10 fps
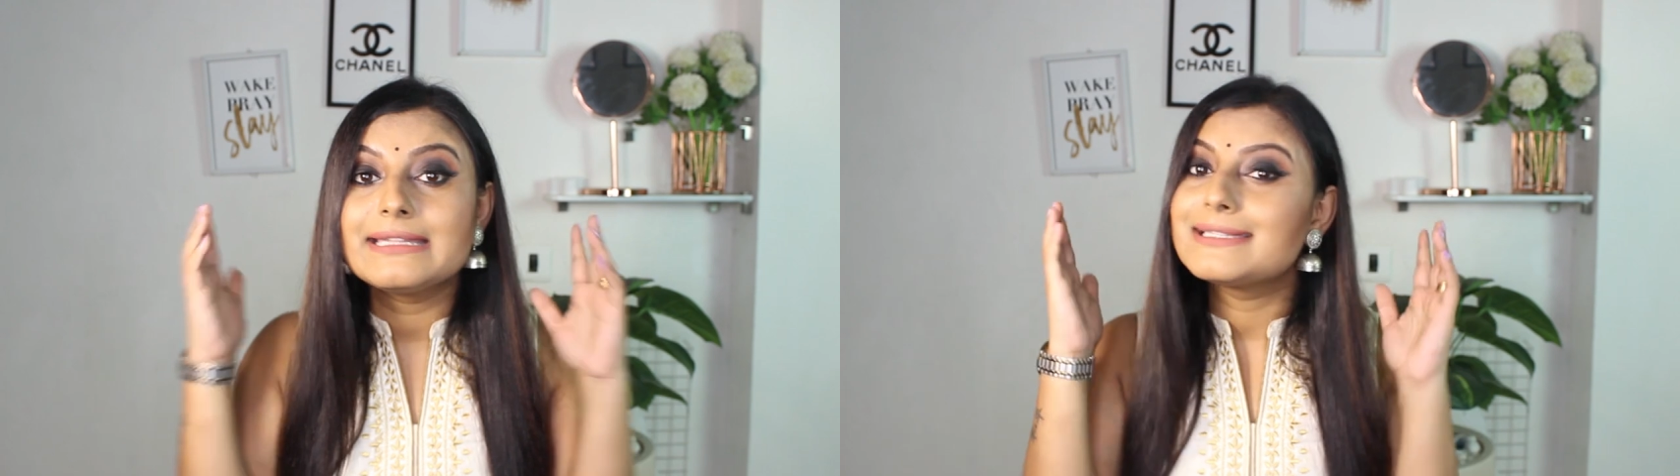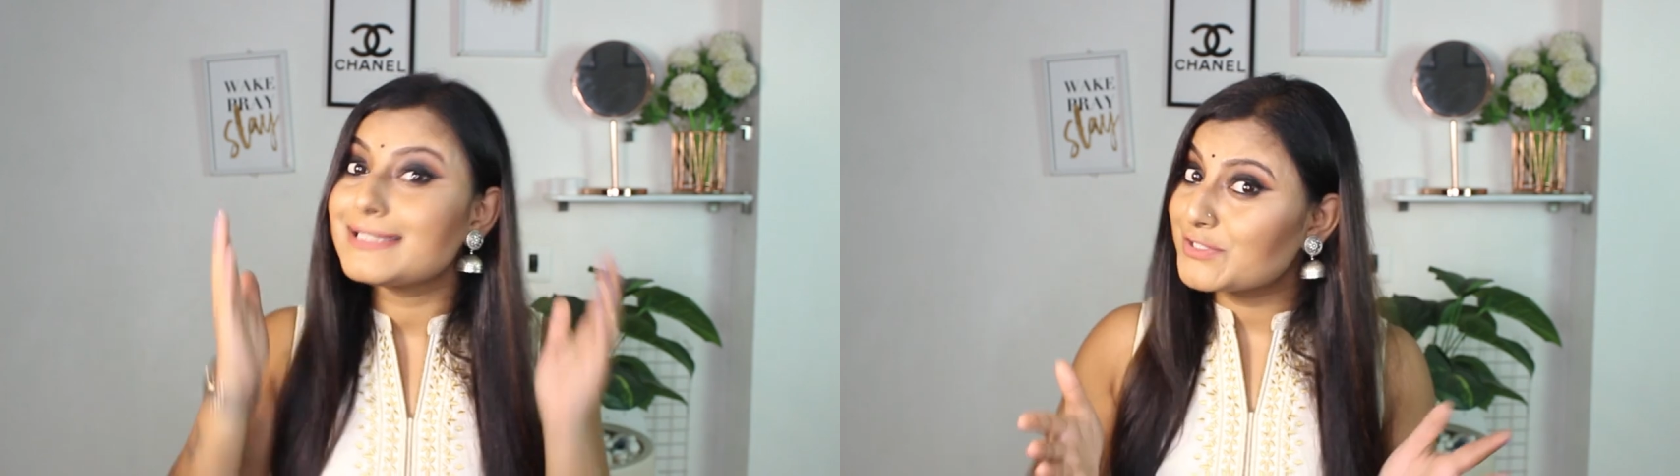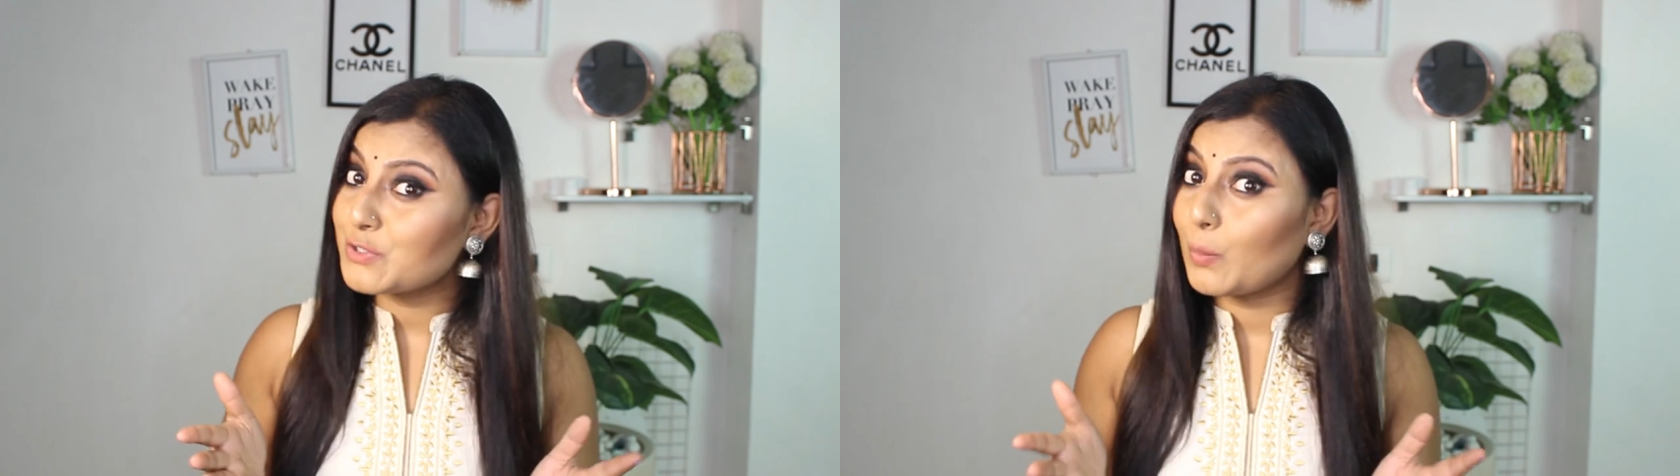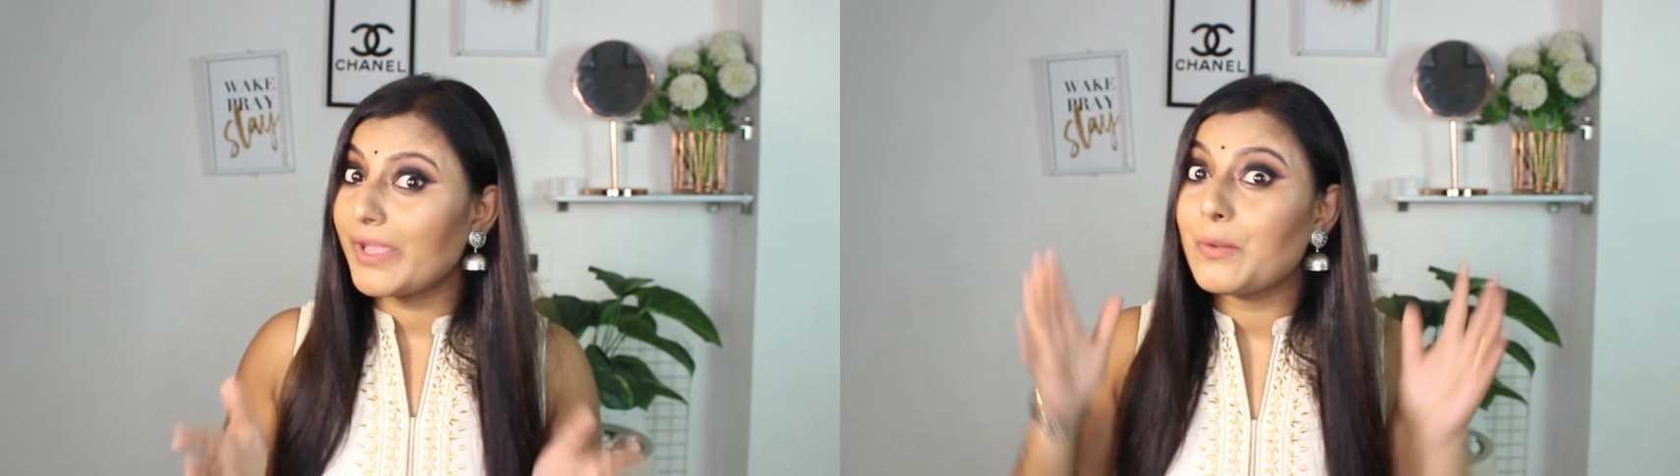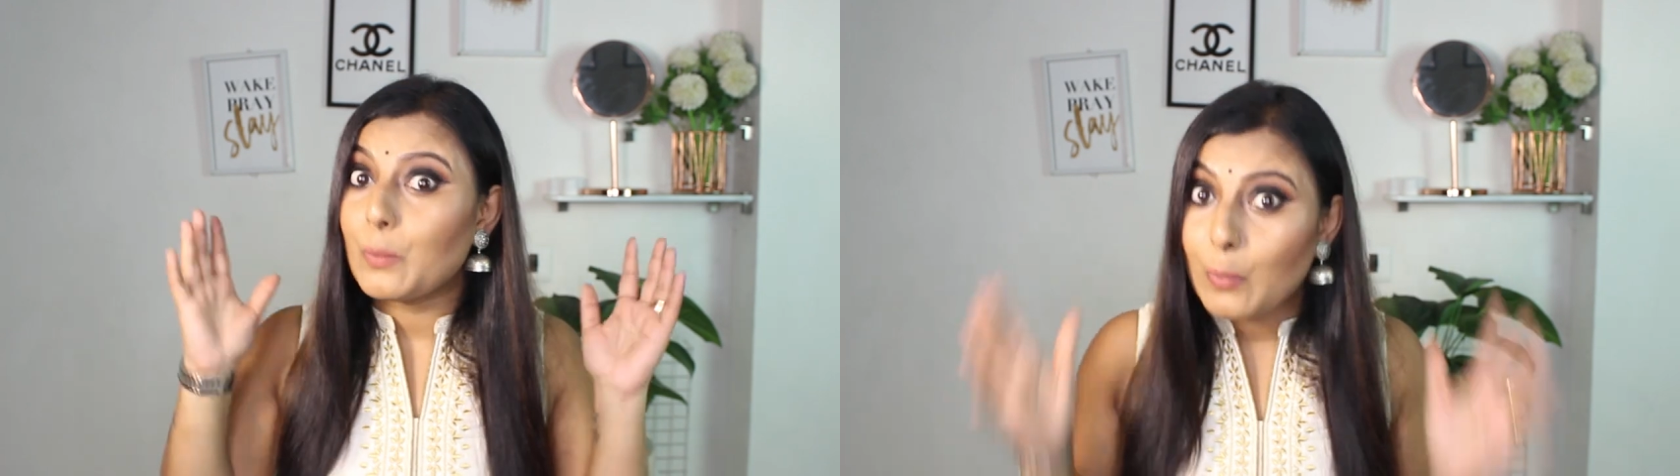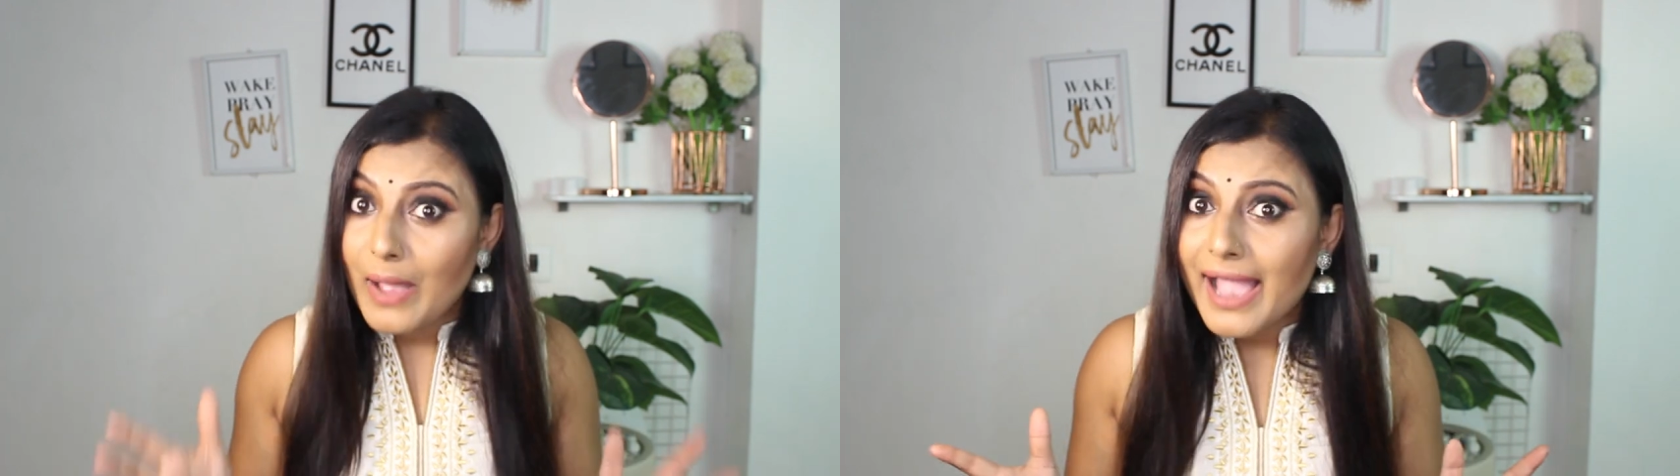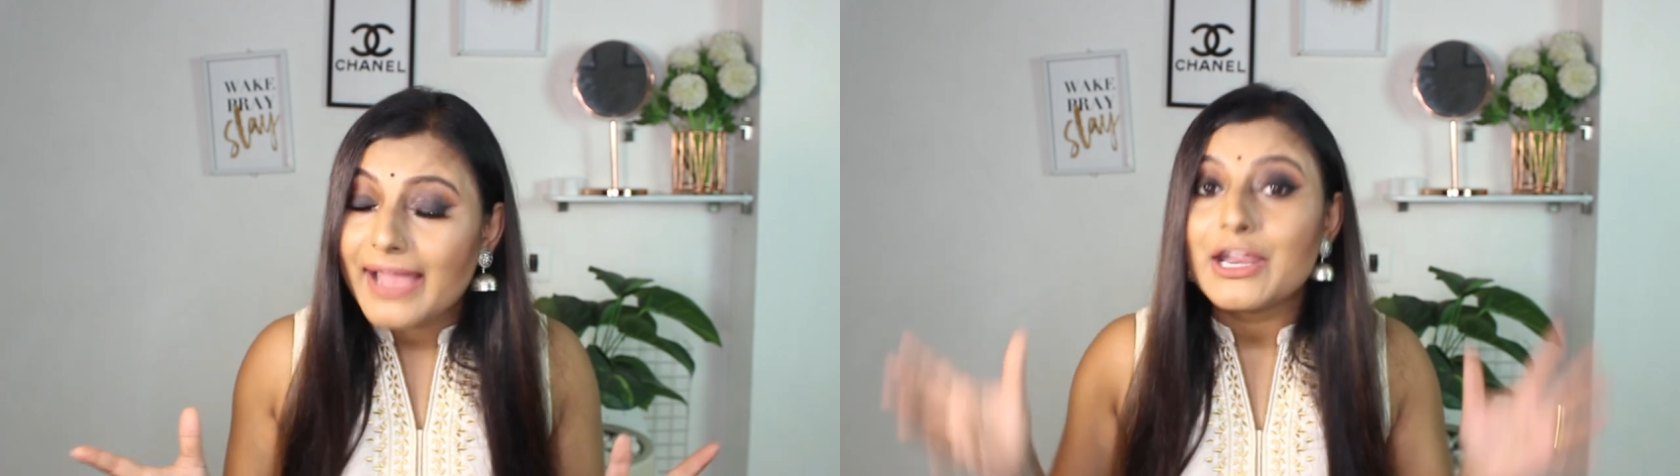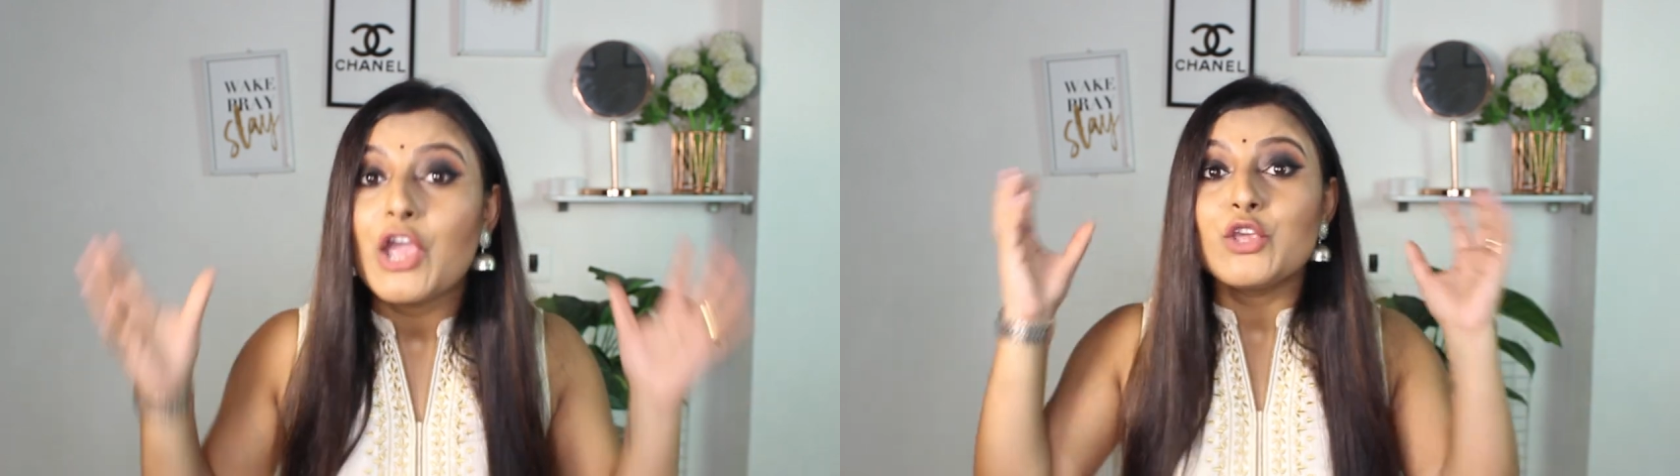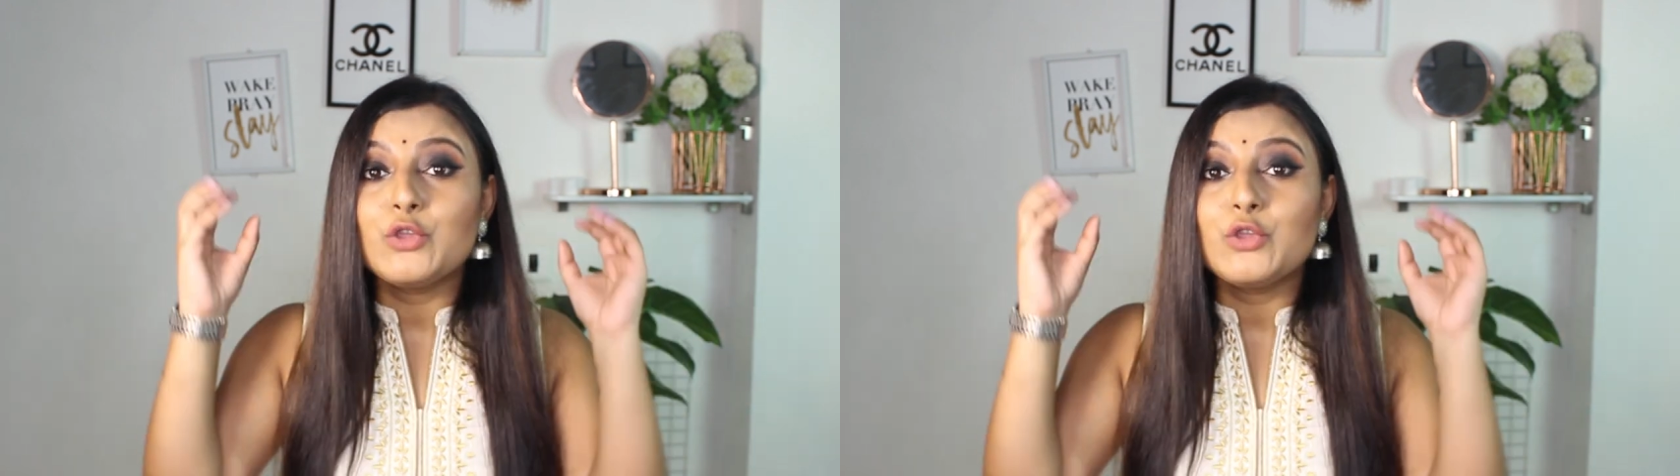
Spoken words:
in such a way where